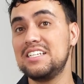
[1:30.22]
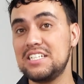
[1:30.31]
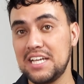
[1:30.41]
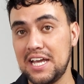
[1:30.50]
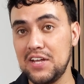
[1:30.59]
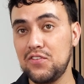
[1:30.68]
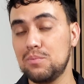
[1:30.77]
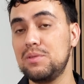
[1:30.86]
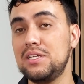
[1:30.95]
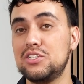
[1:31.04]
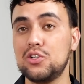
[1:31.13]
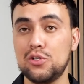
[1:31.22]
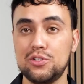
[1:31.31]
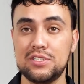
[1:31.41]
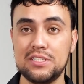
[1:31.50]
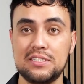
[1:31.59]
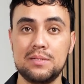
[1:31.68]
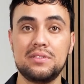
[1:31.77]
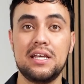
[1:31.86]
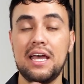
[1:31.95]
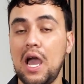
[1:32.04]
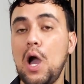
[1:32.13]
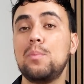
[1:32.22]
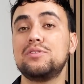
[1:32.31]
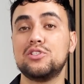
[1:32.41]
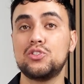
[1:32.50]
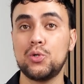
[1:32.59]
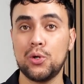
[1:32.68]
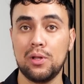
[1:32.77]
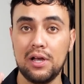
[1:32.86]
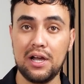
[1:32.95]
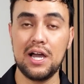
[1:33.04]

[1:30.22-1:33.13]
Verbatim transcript: the shade from these solar systems helps the soil